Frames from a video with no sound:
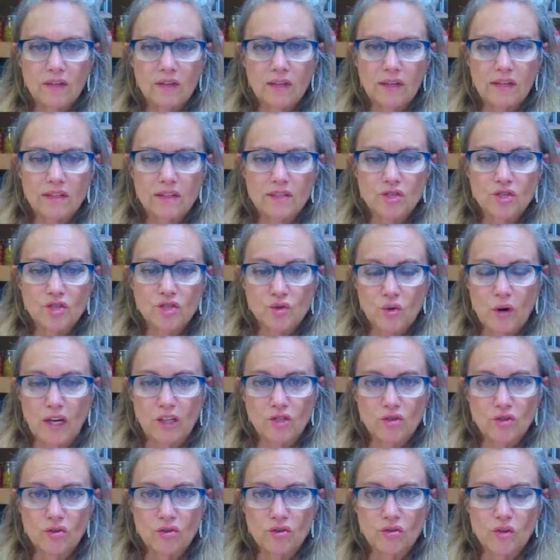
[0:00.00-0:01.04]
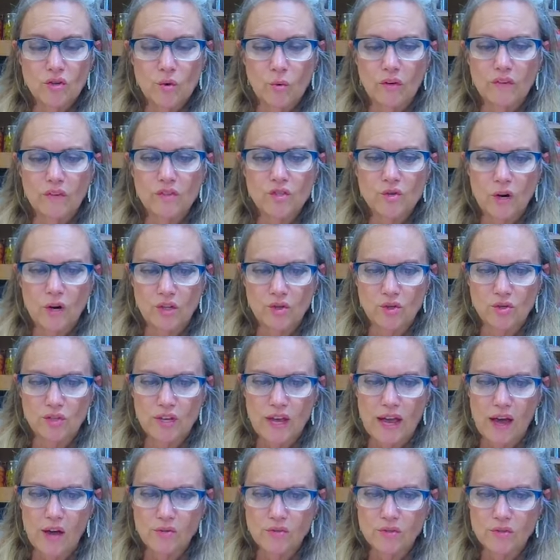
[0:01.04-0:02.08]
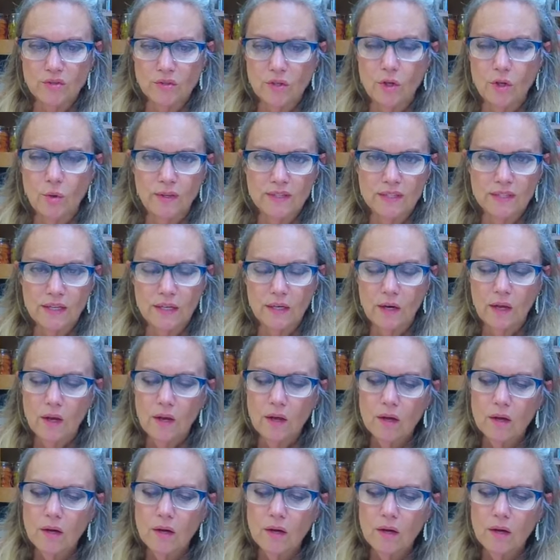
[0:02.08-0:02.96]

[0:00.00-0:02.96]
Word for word: is the strangers going to the stranger's house. Who is it?